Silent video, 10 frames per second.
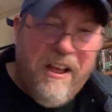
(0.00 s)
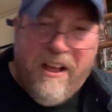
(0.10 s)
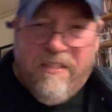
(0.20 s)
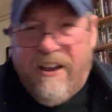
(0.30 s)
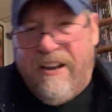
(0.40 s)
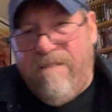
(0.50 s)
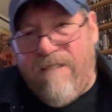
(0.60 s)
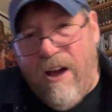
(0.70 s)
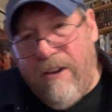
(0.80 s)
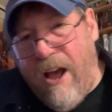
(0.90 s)
that he
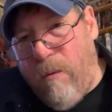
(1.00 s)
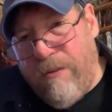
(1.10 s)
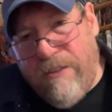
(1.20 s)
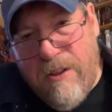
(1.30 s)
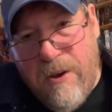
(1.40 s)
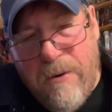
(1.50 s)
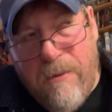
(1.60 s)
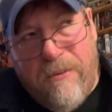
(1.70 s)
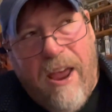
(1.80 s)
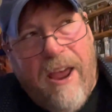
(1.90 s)
found out was in the
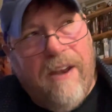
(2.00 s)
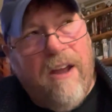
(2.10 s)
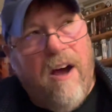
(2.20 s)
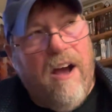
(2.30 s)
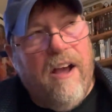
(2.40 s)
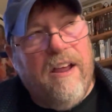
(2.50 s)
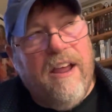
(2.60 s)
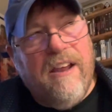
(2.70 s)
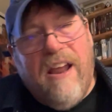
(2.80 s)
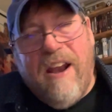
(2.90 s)
news. And
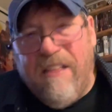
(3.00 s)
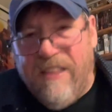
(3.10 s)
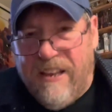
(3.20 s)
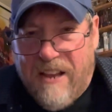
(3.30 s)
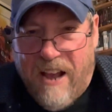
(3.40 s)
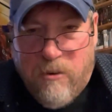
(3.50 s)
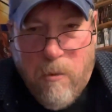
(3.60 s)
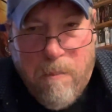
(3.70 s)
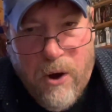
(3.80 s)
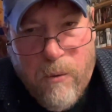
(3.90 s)
I think it got to
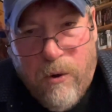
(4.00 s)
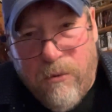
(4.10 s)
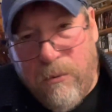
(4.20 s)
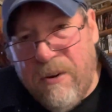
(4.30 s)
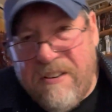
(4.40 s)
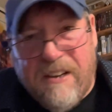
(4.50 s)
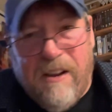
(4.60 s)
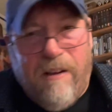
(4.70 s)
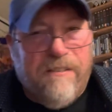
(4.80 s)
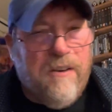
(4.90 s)
a point where it was a
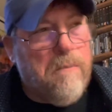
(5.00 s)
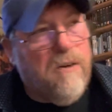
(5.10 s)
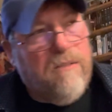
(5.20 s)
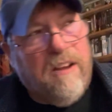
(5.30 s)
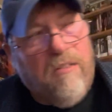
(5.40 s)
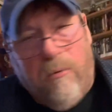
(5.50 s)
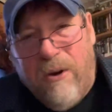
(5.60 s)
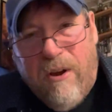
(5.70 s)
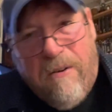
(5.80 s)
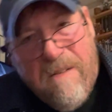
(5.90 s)
ridiculous number of like
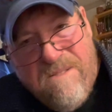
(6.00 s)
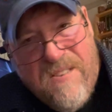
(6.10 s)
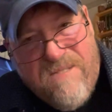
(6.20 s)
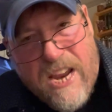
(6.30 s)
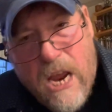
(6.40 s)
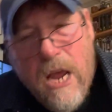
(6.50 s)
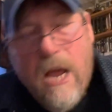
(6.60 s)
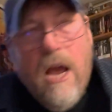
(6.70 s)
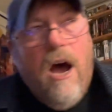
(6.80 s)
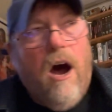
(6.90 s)
350.
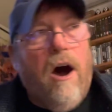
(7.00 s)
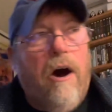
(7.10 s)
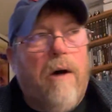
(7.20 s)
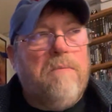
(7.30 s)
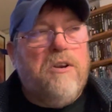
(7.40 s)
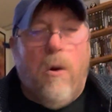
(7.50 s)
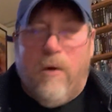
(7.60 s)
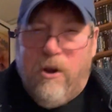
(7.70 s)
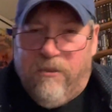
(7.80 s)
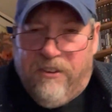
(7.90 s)
No
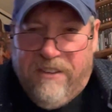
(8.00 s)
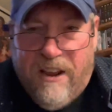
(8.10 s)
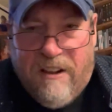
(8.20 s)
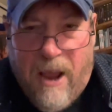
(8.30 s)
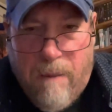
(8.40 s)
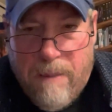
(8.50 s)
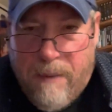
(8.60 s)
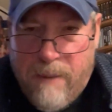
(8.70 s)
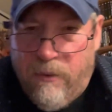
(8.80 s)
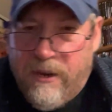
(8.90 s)
one knows exactly how many
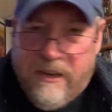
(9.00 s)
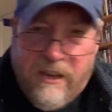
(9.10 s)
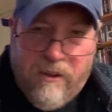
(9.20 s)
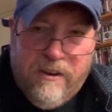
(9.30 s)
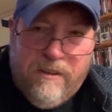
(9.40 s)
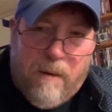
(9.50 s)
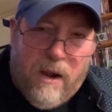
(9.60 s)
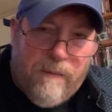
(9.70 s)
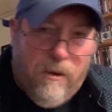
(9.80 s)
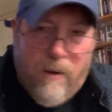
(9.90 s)
people he killed. It's
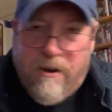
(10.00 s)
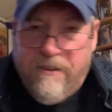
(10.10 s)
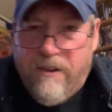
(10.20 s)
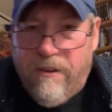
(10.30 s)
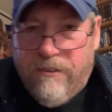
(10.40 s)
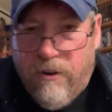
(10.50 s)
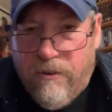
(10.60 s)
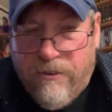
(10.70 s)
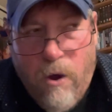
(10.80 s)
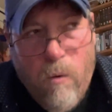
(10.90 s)
probably around a dozen or
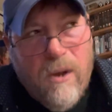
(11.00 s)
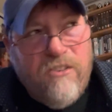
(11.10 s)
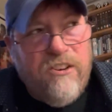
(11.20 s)
so, which